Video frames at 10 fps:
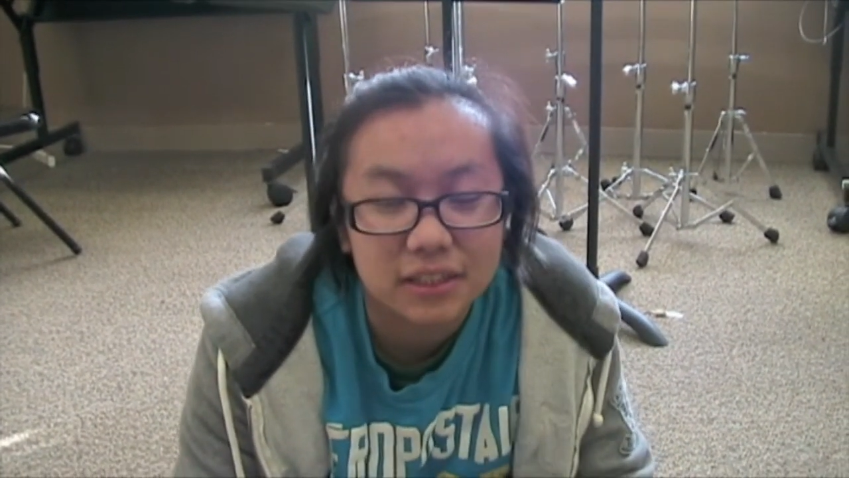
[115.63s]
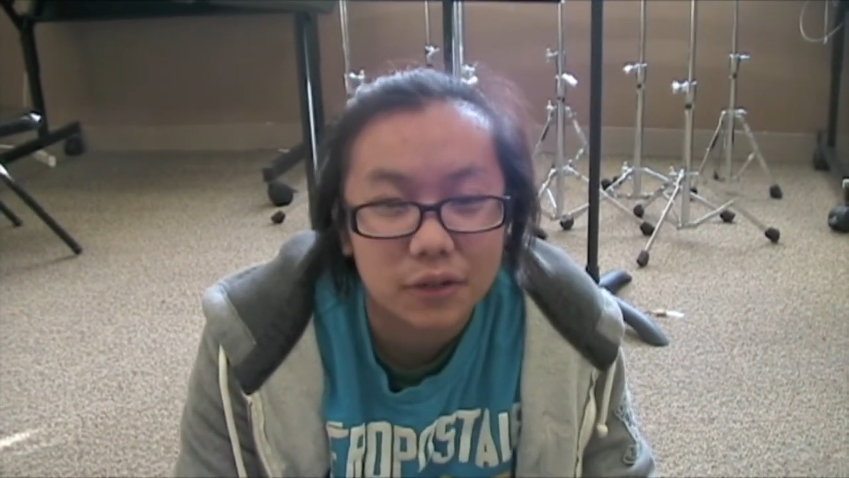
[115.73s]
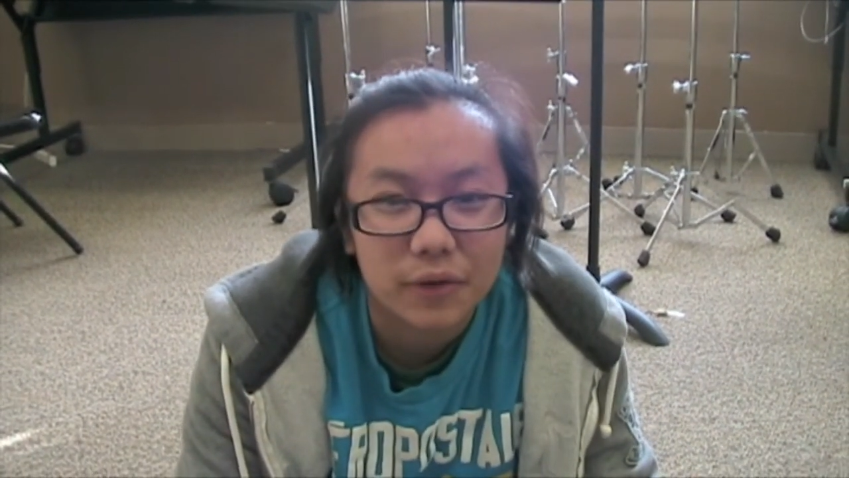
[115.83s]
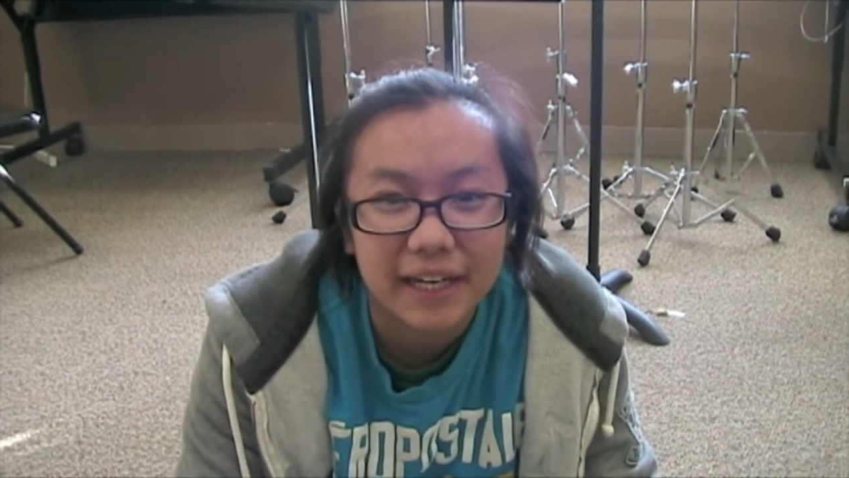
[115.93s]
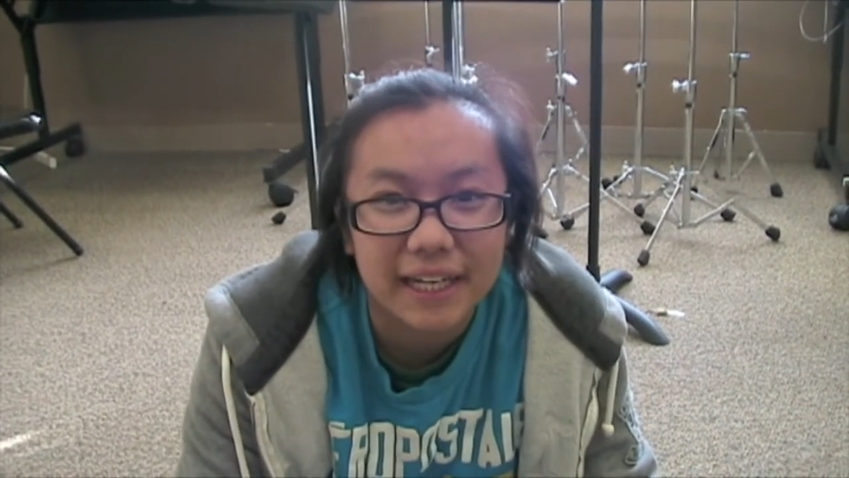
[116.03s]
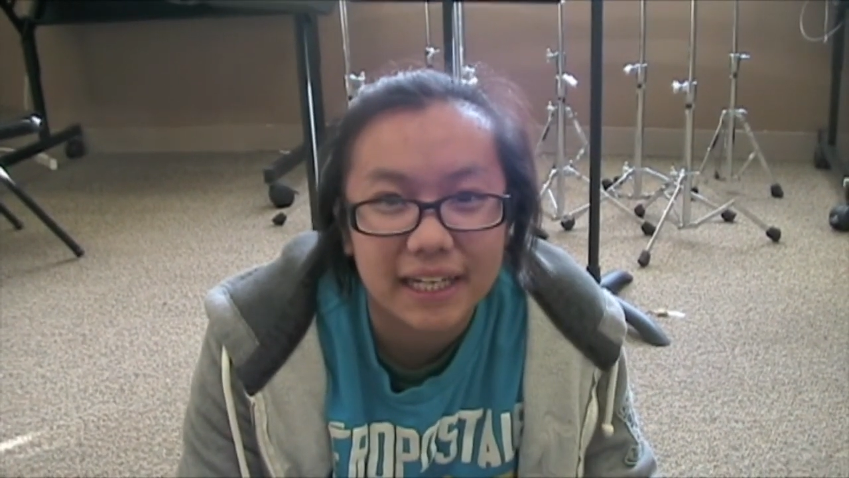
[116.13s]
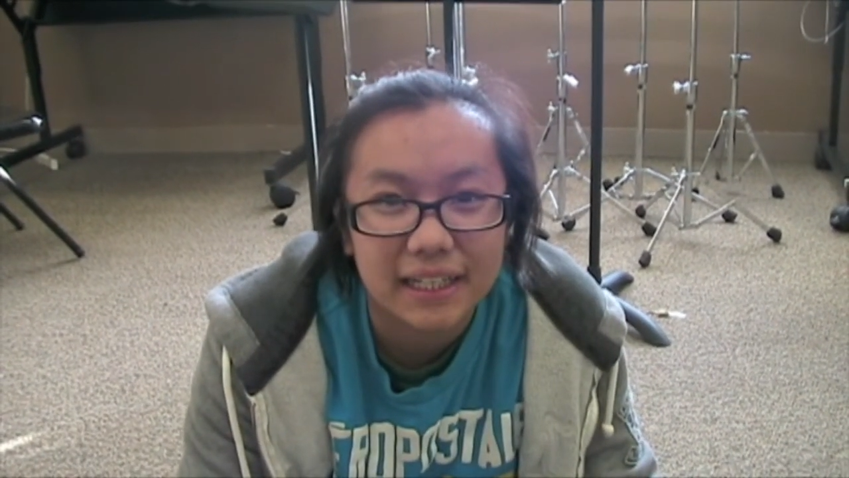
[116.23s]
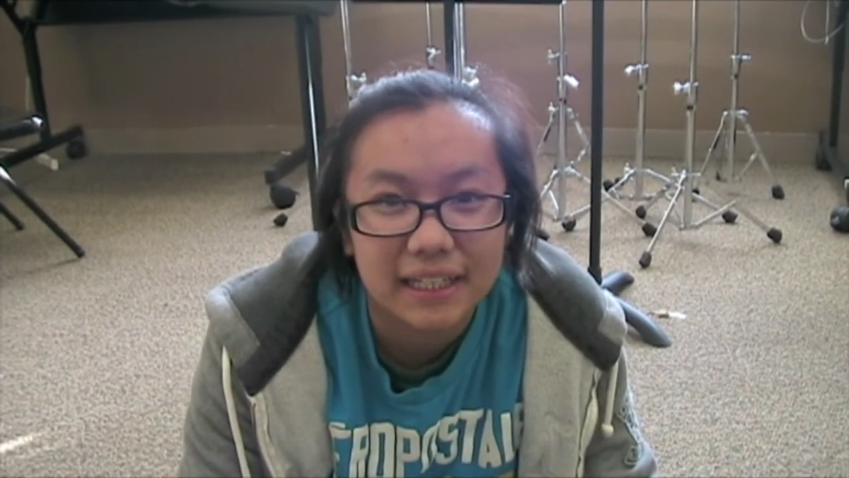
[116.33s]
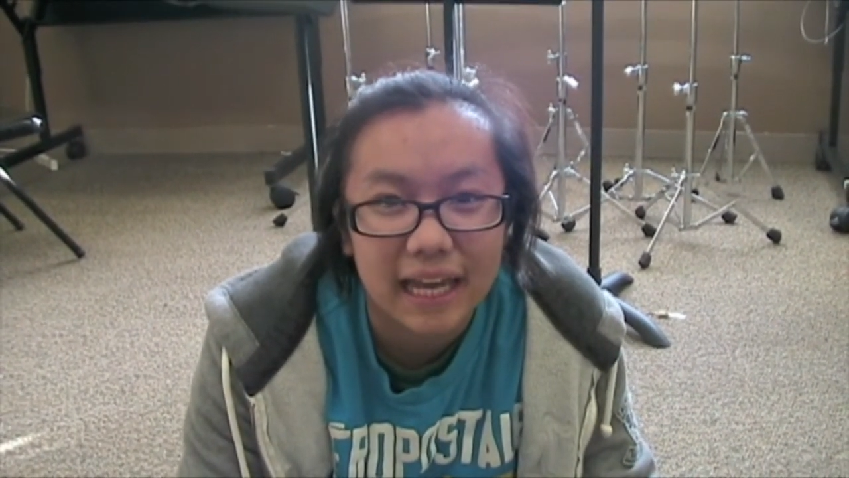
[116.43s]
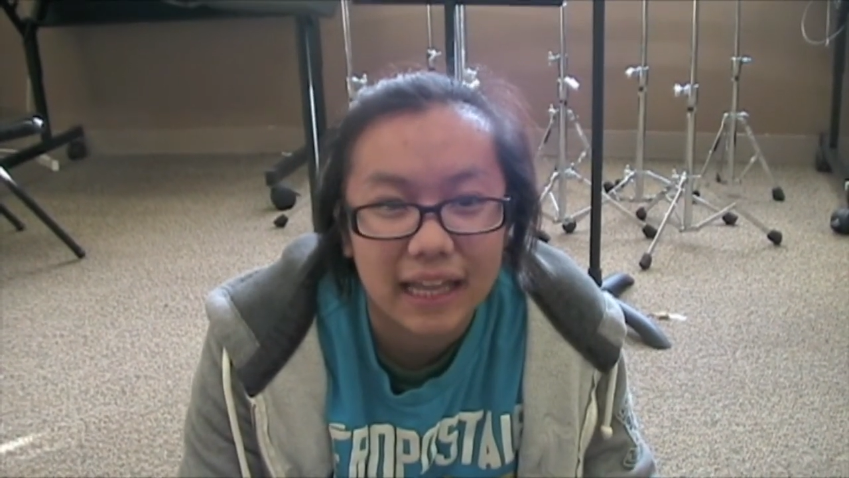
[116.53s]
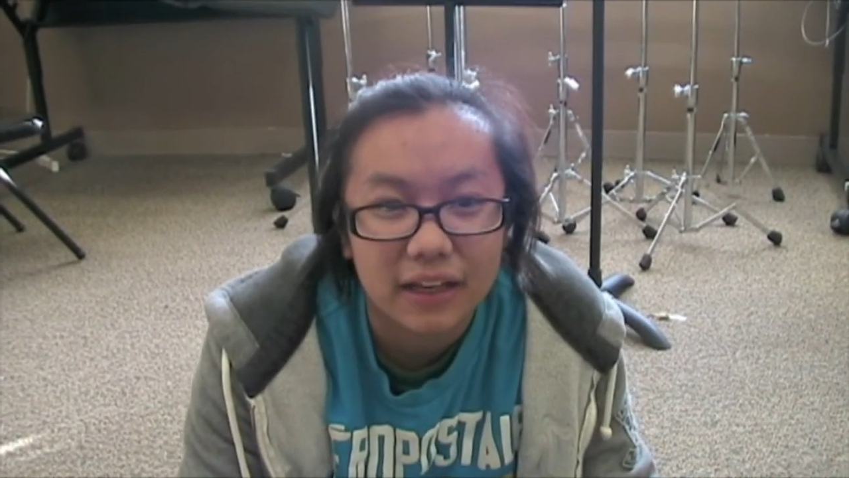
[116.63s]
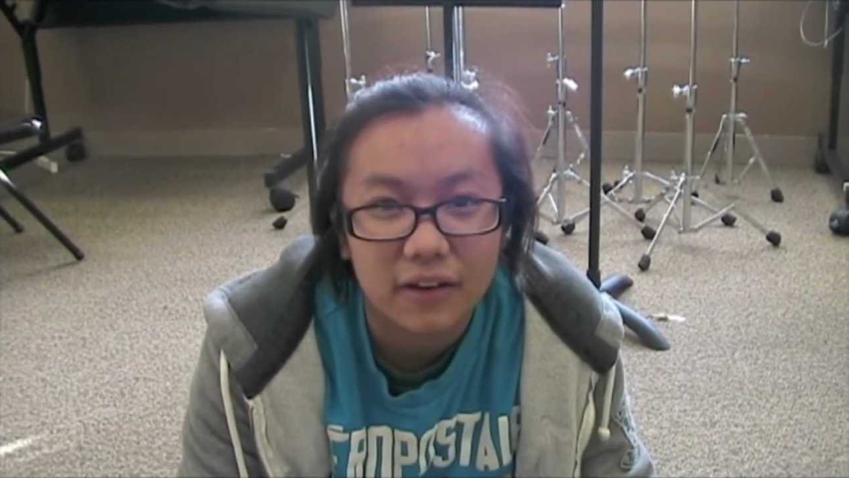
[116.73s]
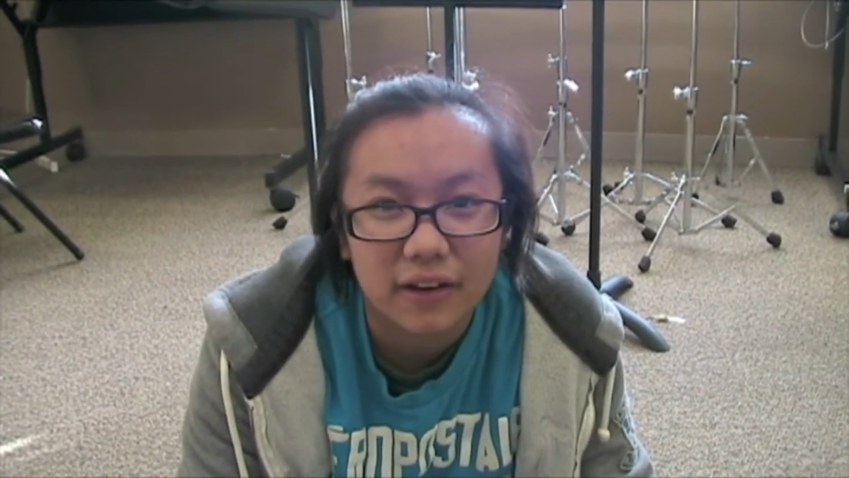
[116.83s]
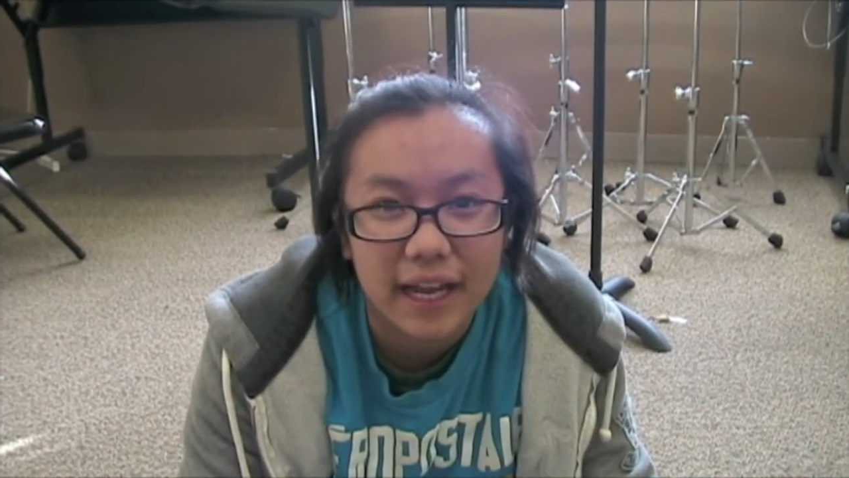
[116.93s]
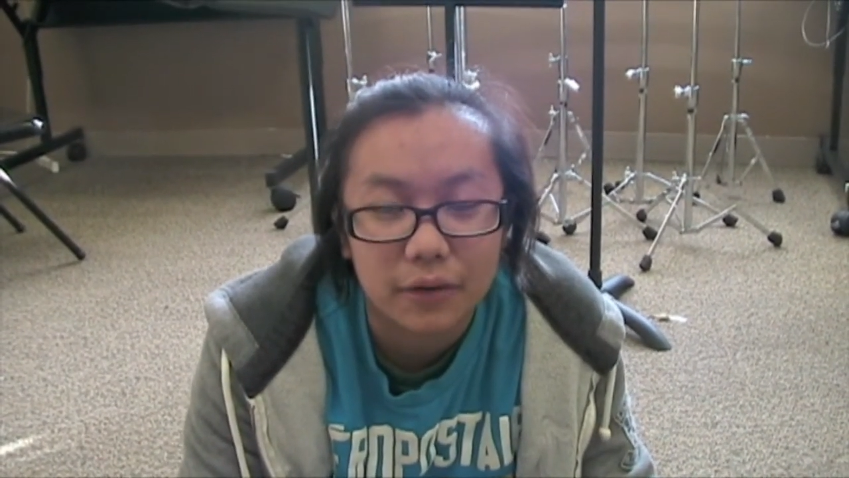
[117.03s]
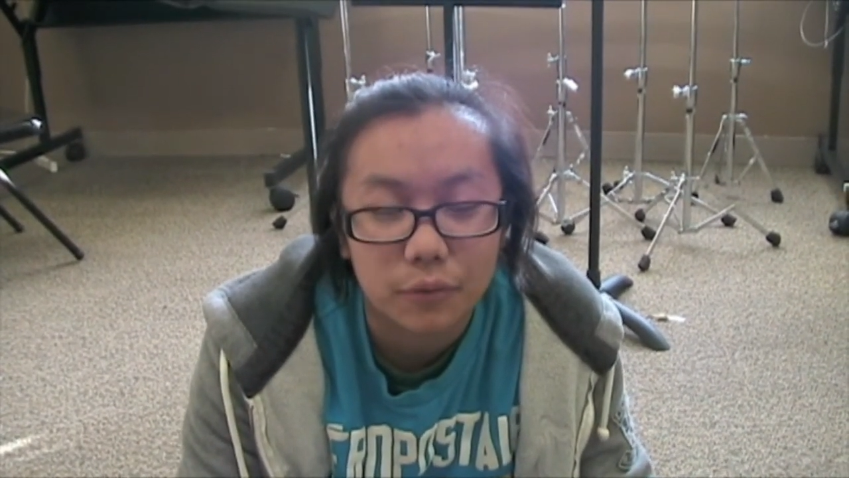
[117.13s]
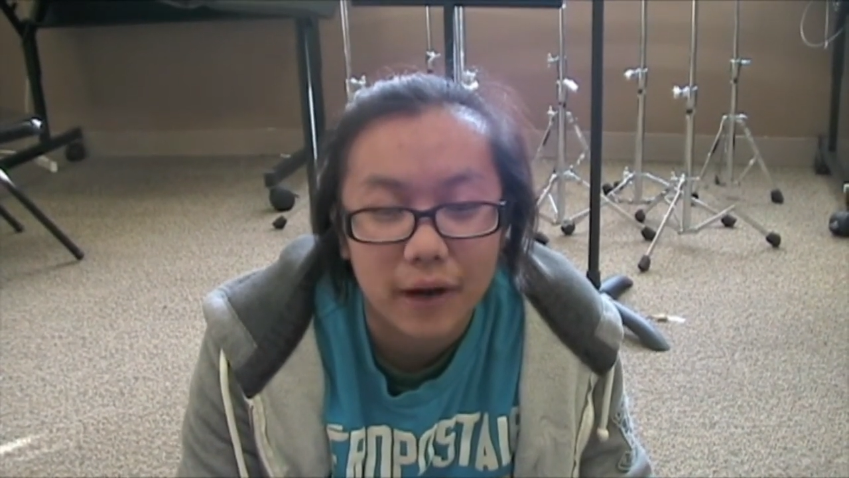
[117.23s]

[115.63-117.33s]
green, yellow, and